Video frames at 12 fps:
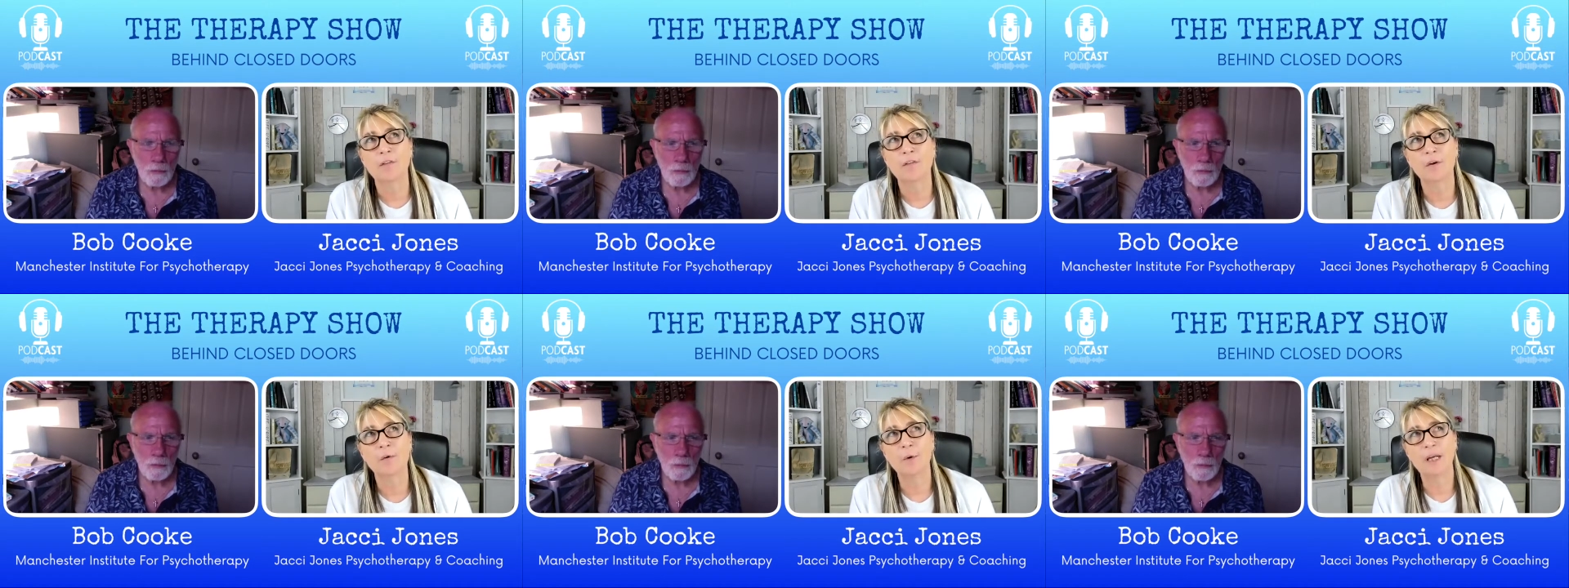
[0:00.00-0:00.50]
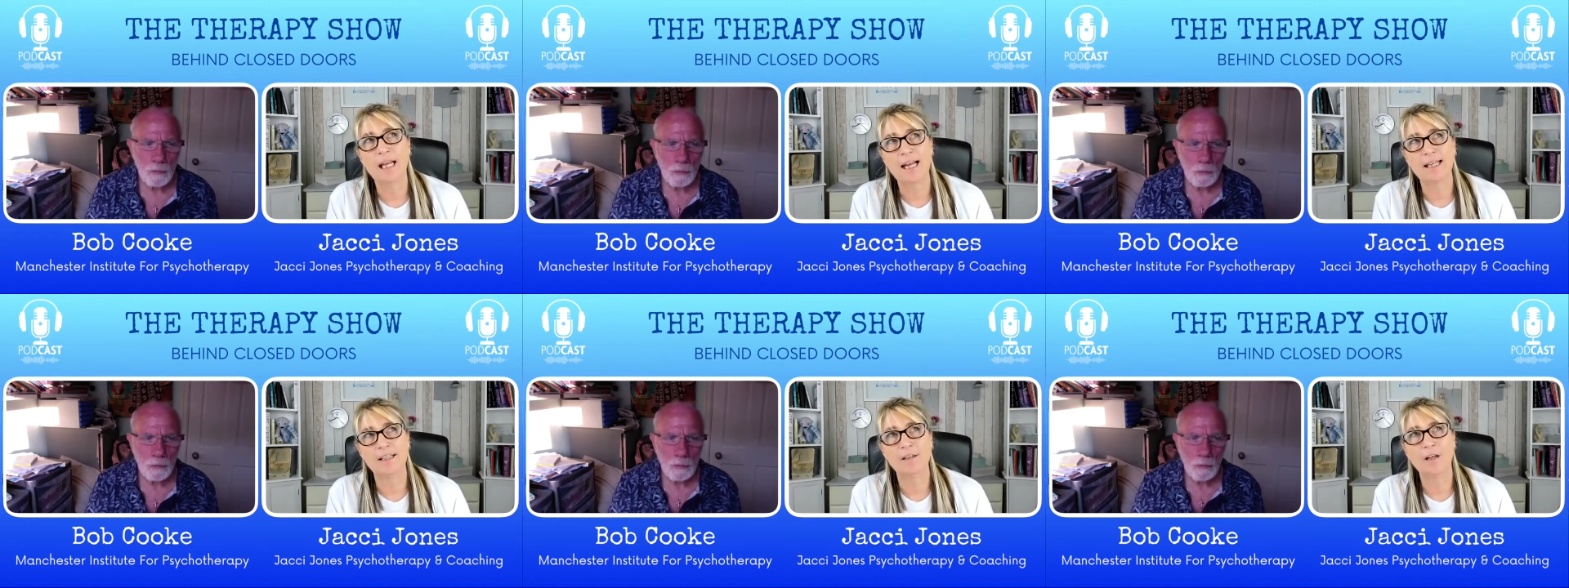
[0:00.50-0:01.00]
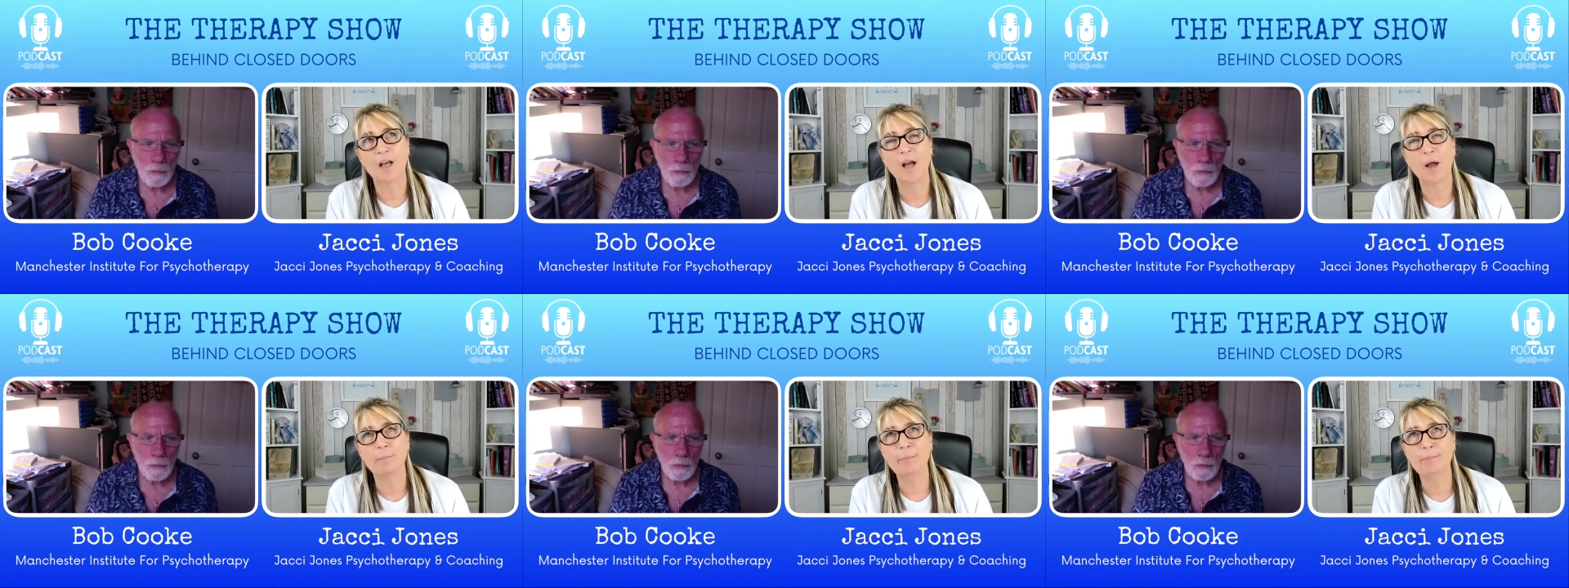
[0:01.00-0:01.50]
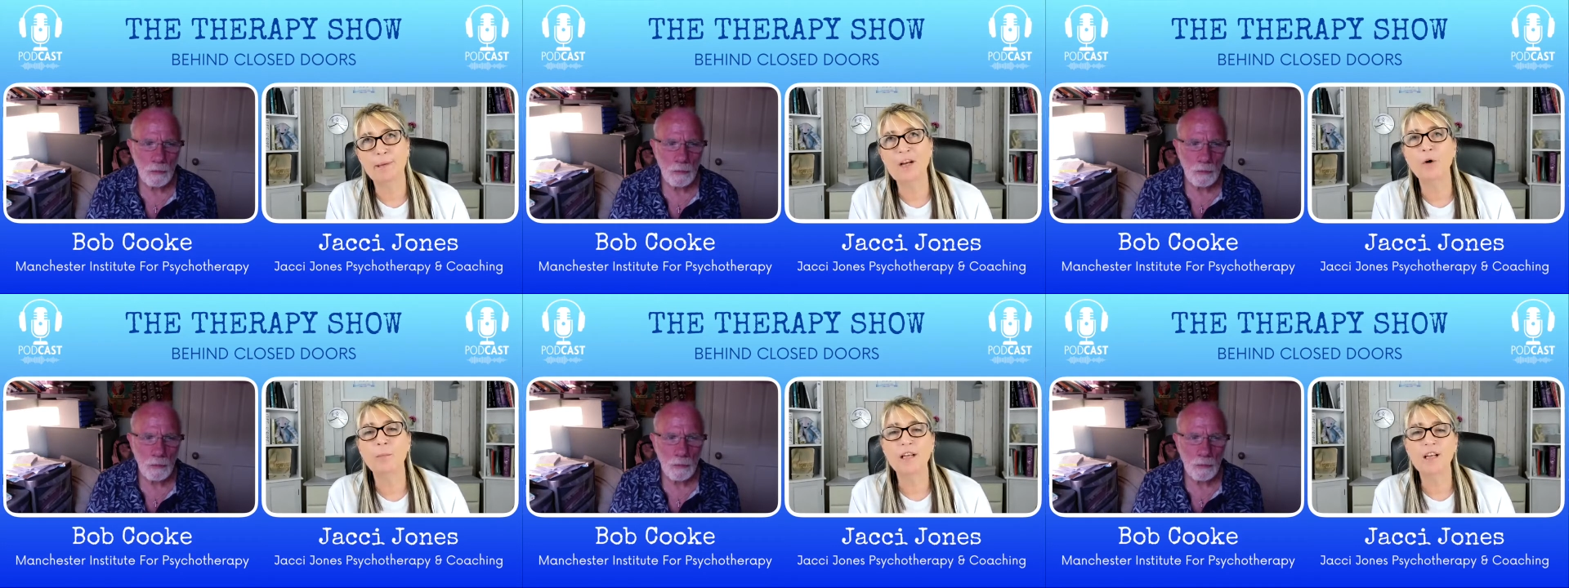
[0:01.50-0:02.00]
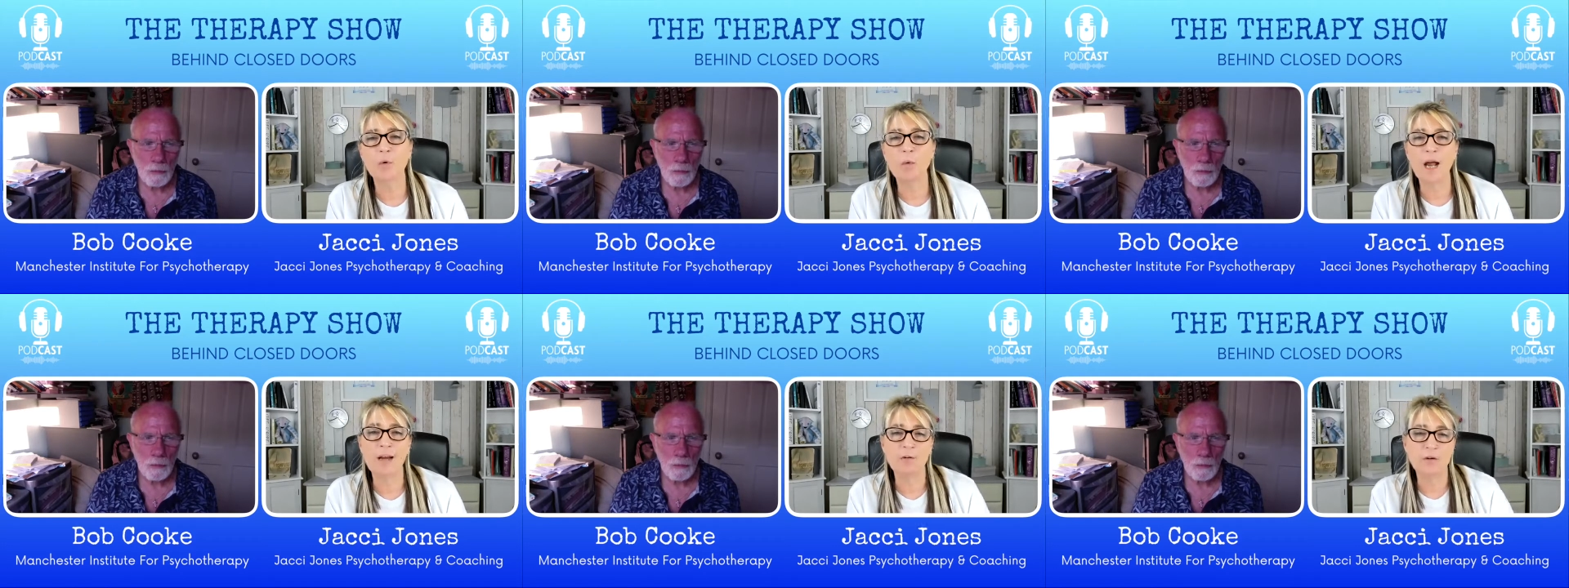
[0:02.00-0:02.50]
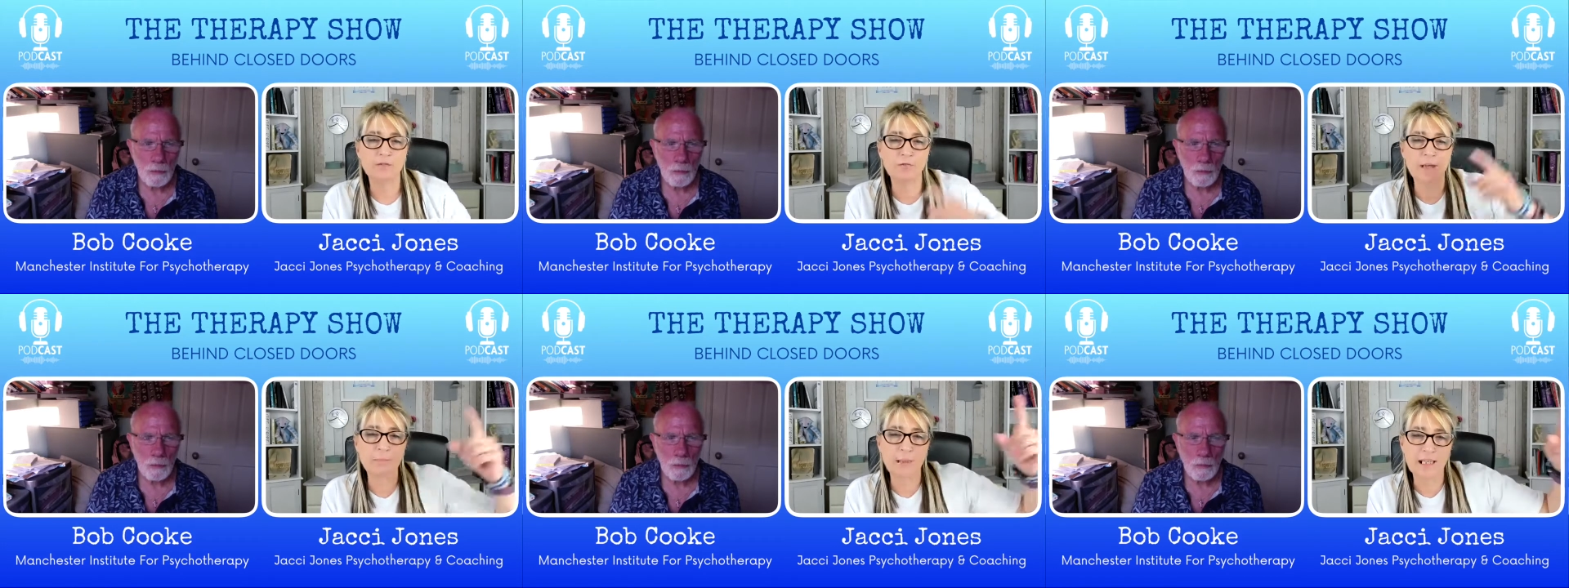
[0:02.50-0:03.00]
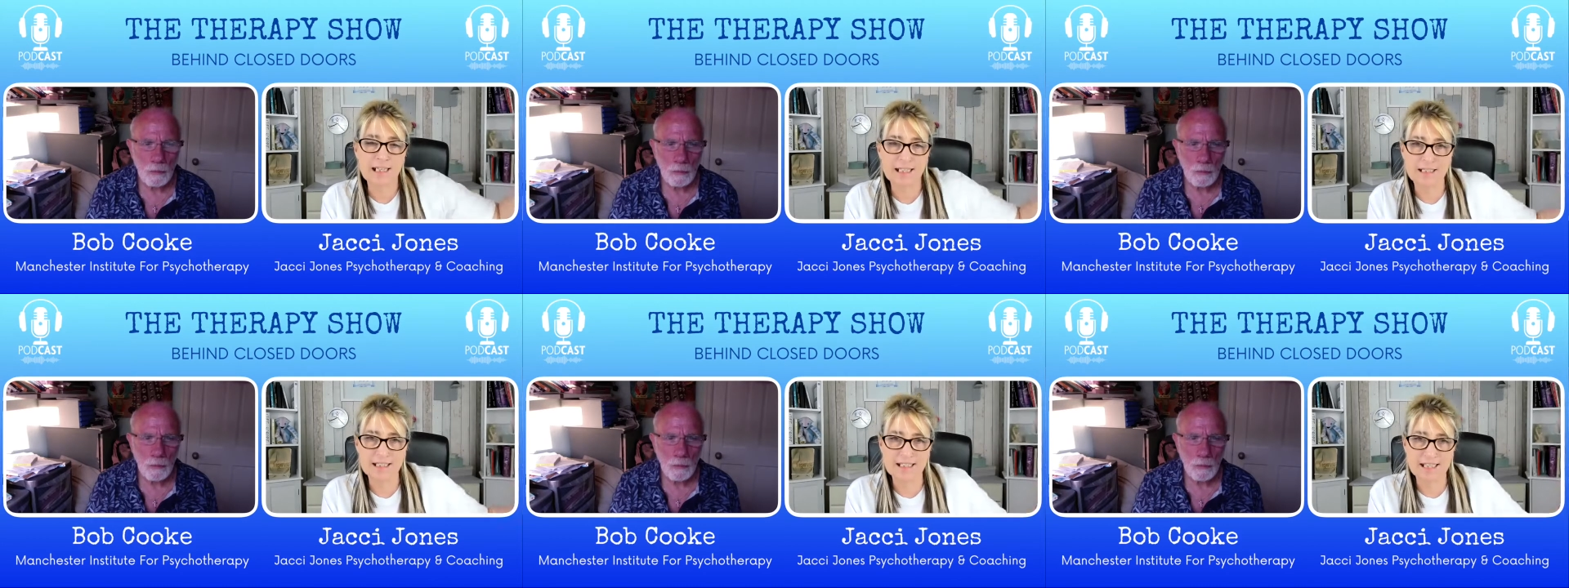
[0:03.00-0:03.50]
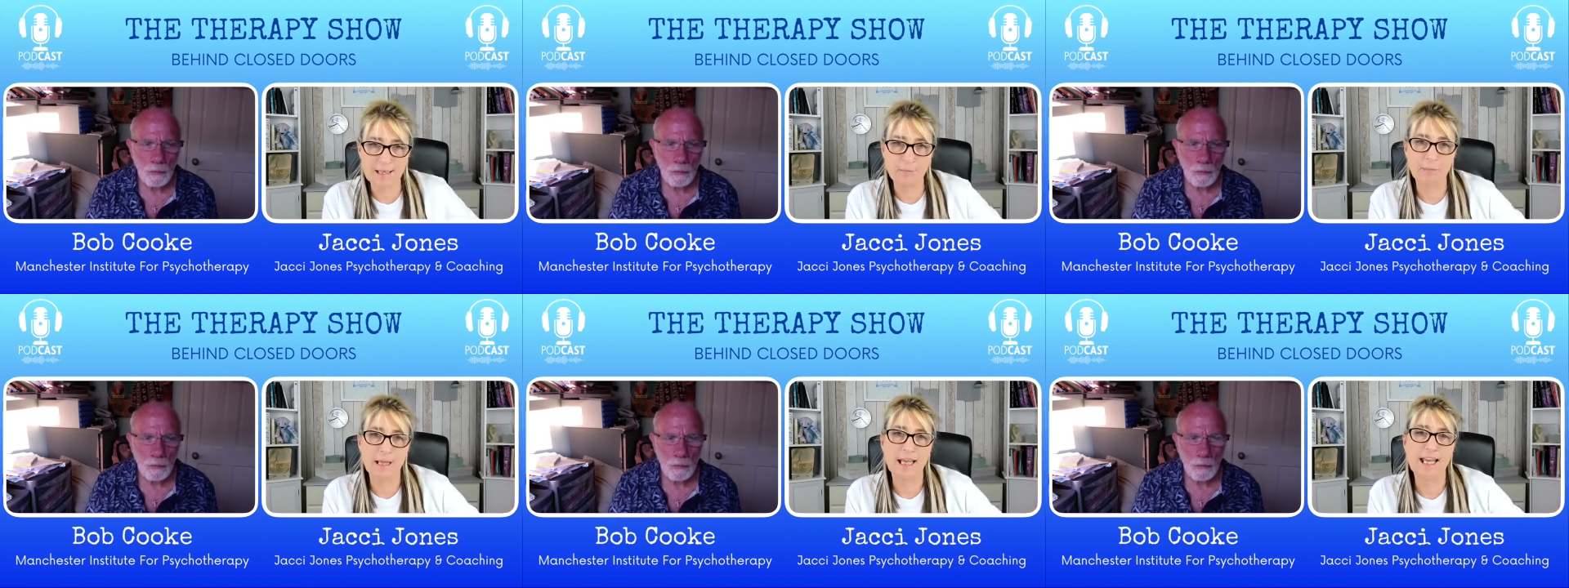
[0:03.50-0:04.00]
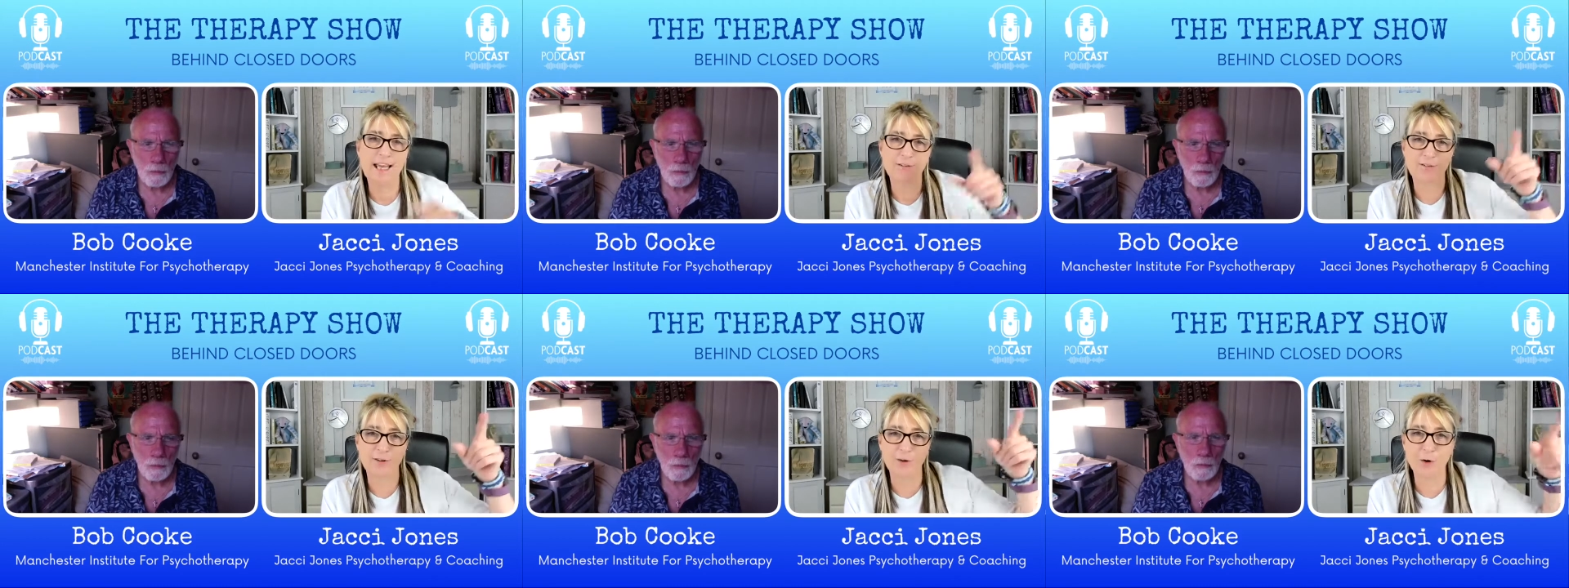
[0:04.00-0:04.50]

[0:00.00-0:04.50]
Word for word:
Speaker 1: that were kind of becoming aware of replaying the same behavior